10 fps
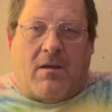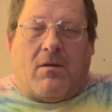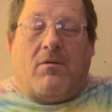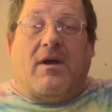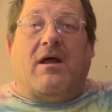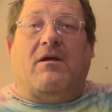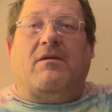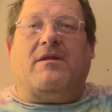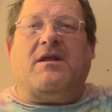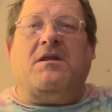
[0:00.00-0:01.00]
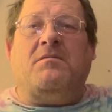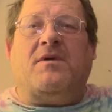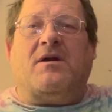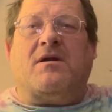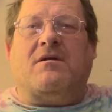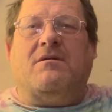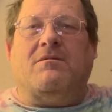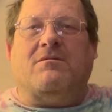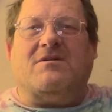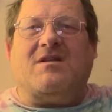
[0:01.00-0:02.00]
Well, the Hindenburg
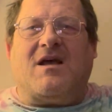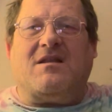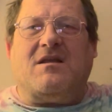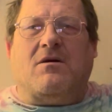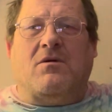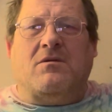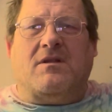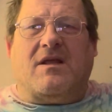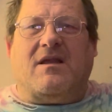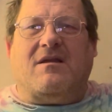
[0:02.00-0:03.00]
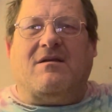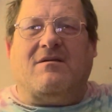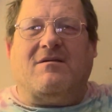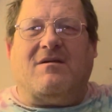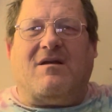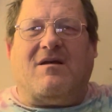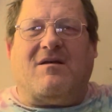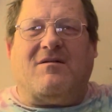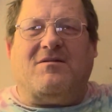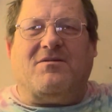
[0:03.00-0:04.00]
was not the only
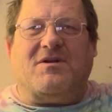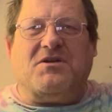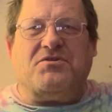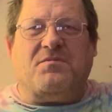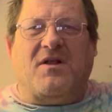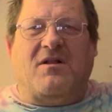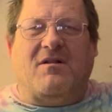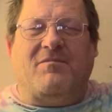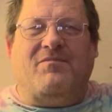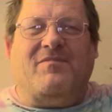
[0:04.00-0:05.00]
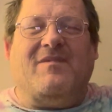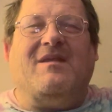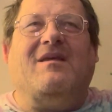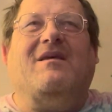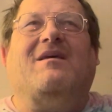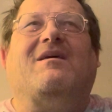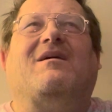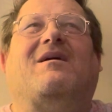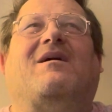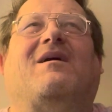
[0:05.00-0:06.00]
dirigible.
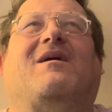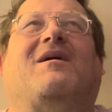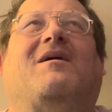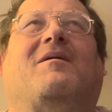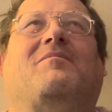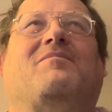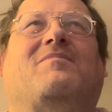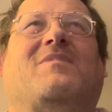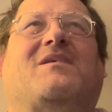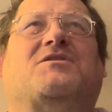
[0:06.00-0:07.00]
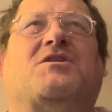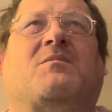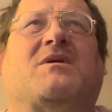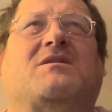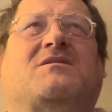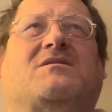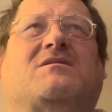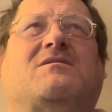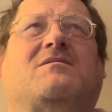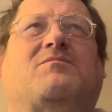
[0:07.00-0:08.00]
The
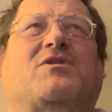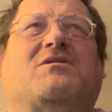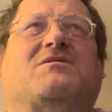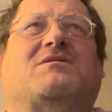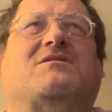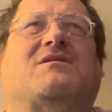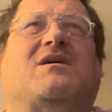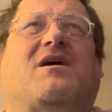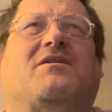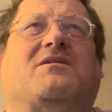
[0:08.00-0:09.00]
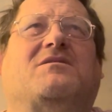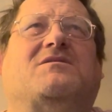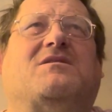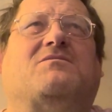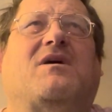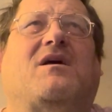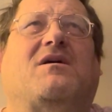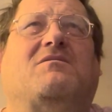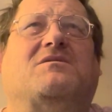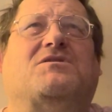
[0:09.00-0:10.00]
Germans produced others as well.
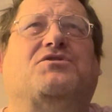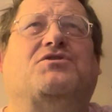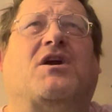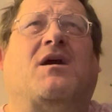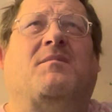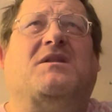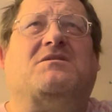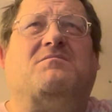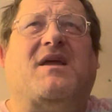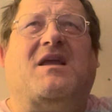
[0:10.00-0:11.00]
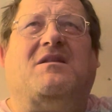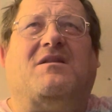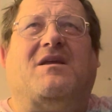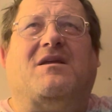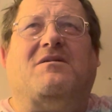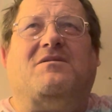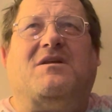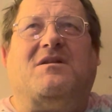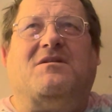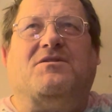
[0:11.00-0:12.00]
It was Germans mainly who
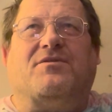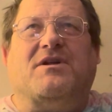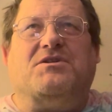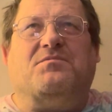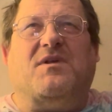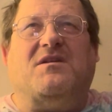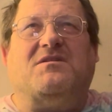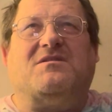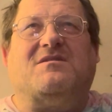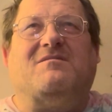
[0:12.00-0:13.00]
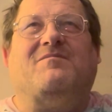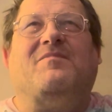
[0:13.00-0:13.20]
did dirigibles.